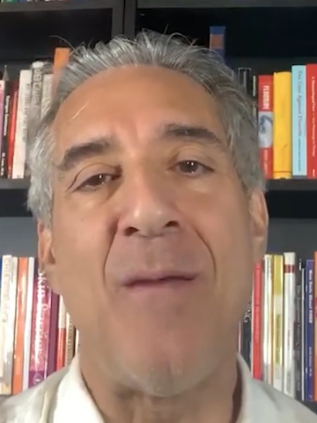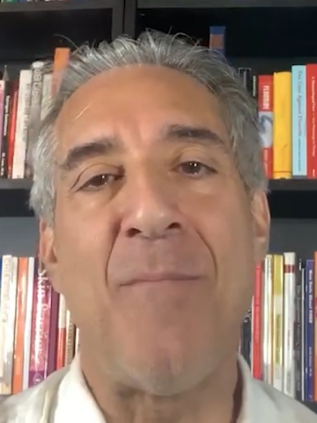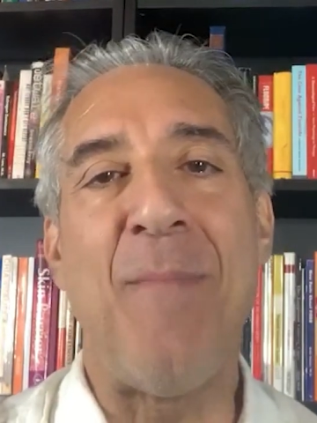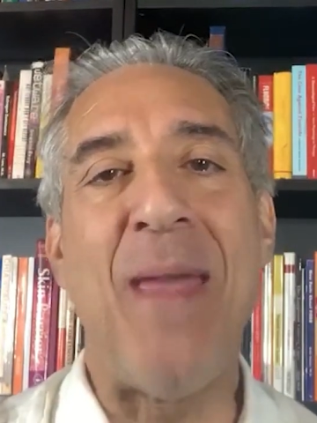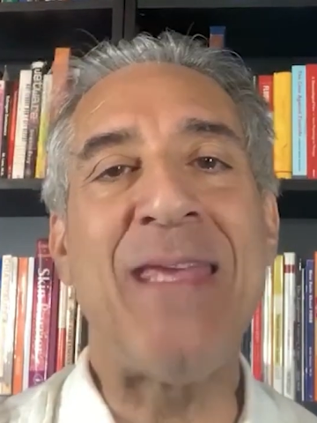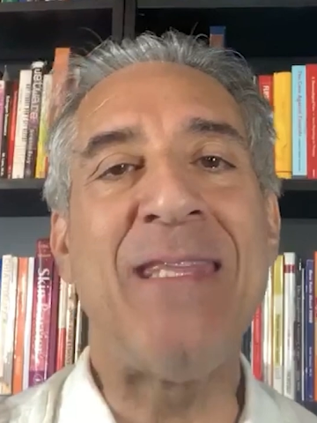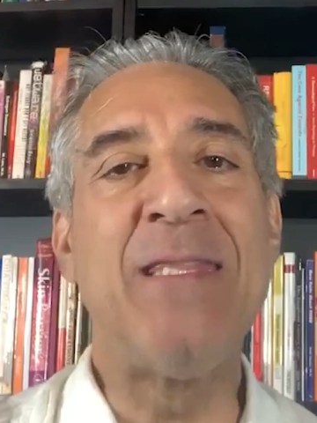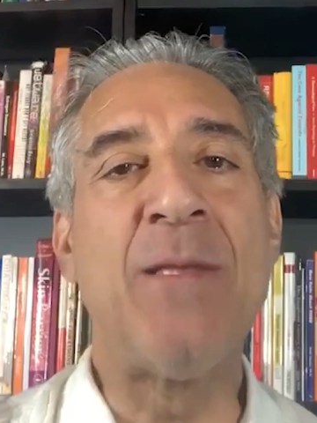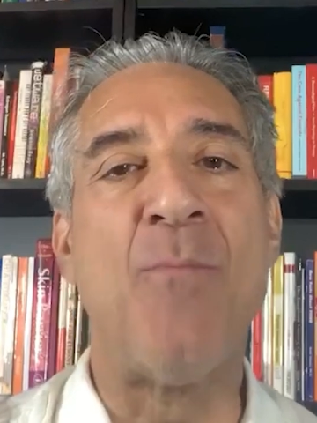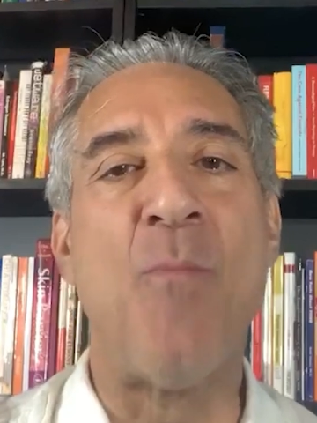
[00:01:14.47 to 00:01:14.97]

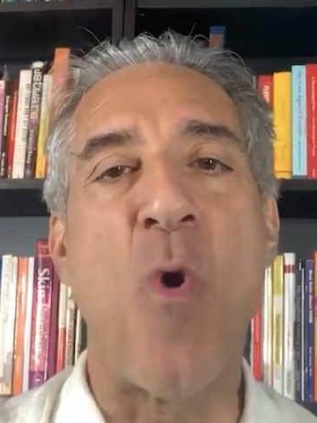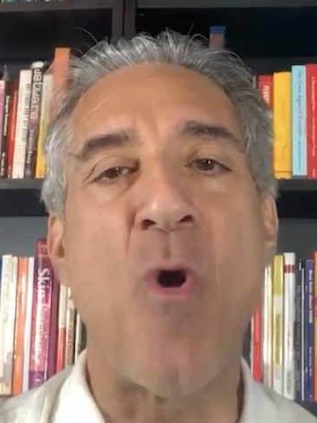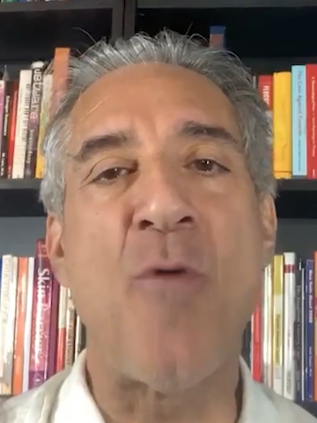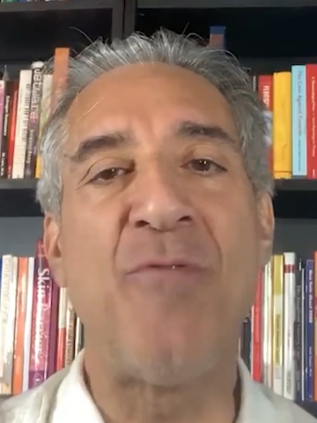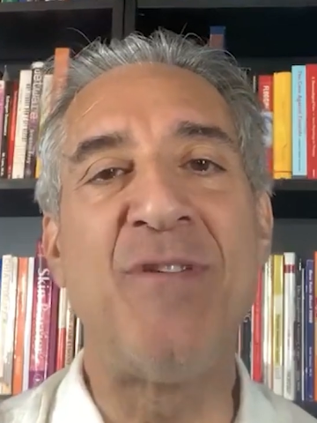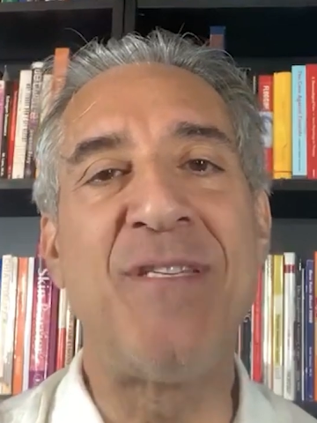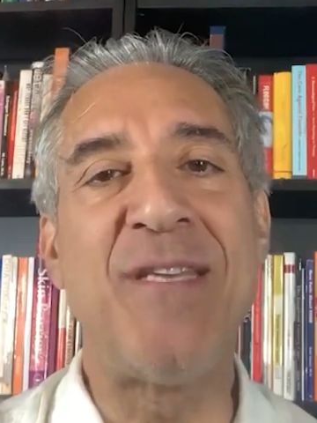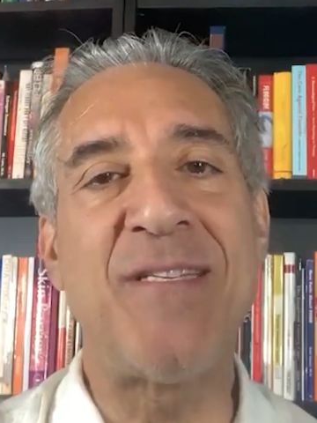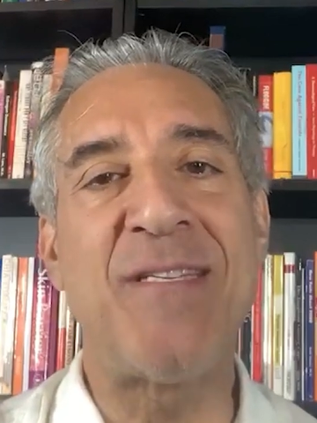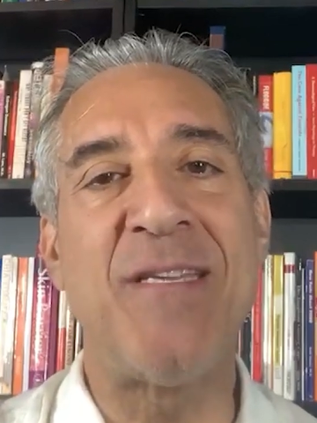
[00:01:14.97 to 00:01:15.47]
making them more
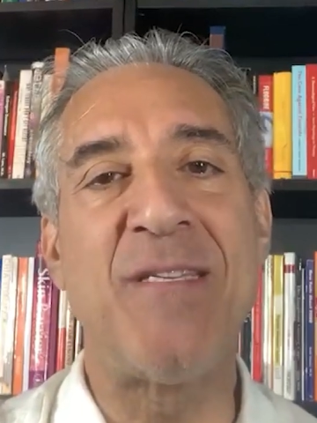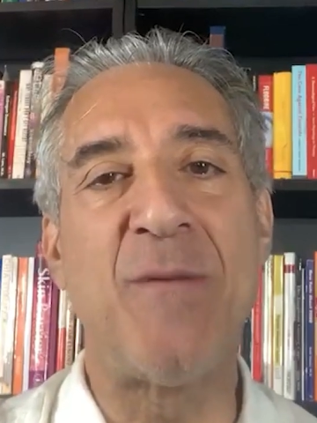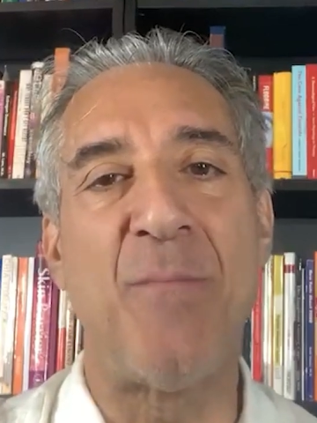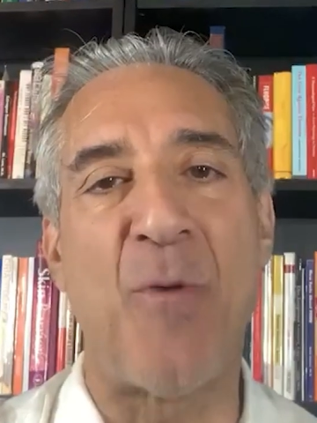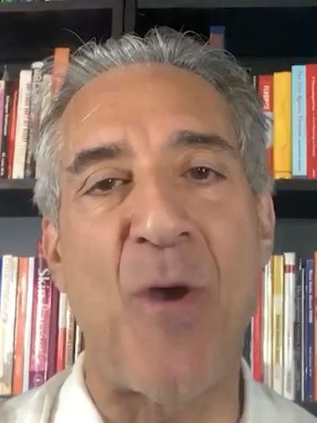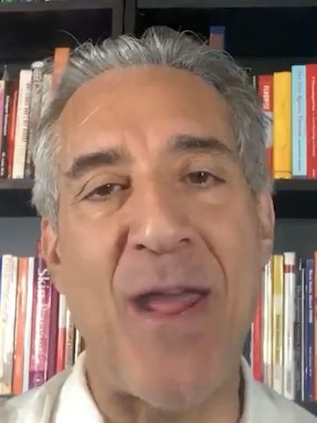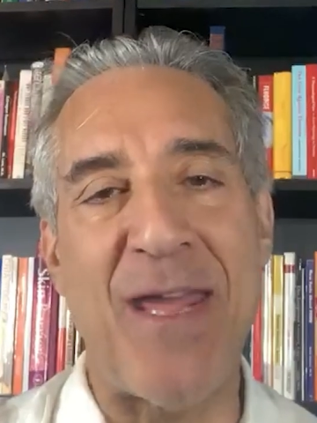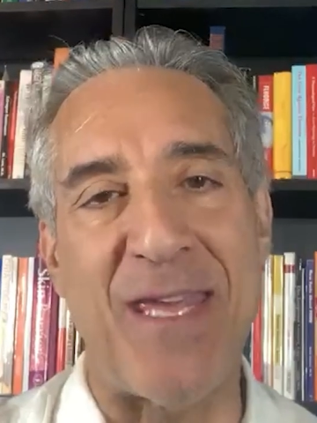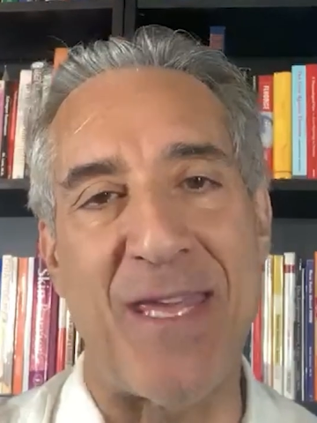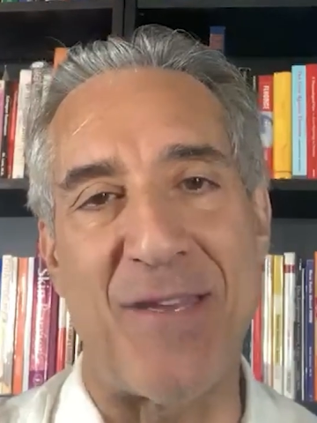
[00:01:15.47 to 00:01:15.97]
resistant to
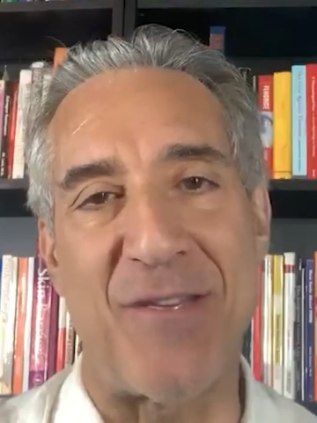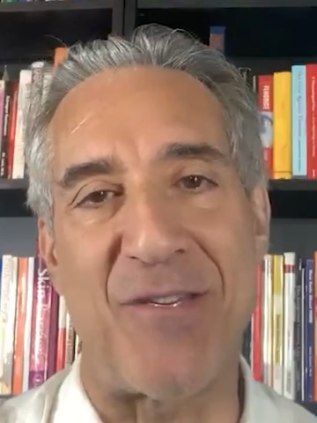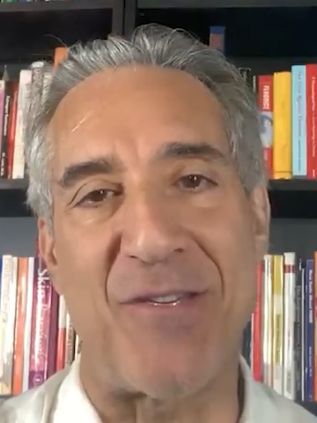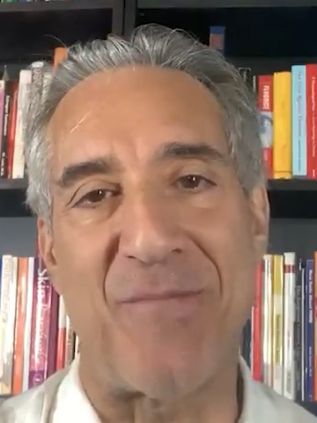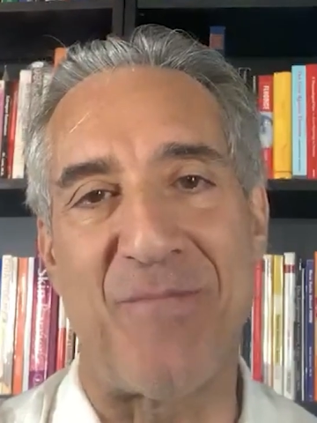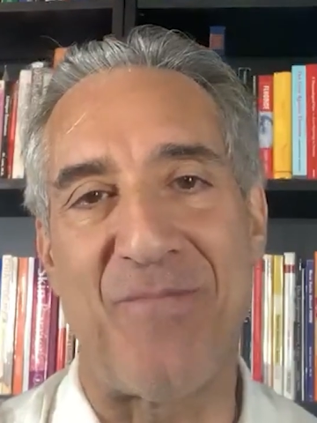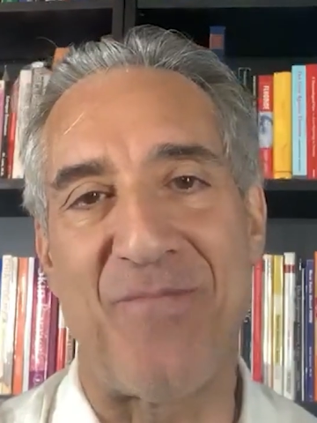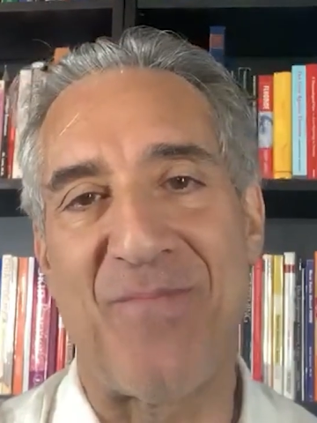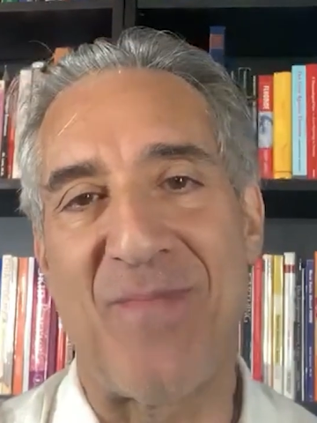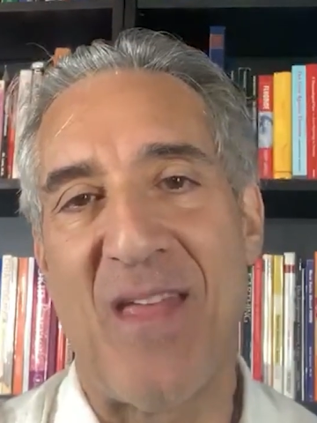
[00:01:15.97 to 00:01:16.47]

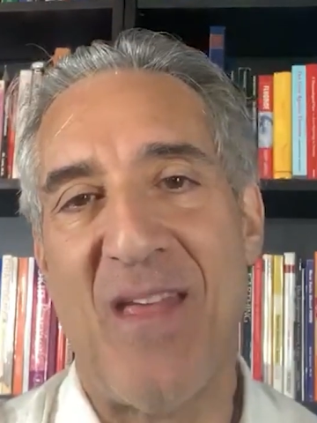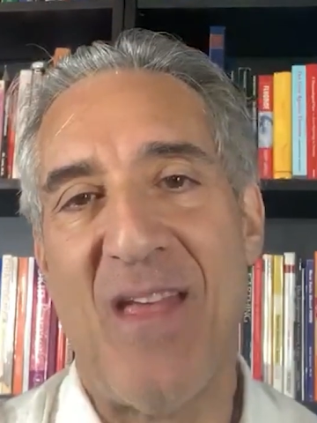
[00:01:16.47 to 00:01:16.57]
breakage.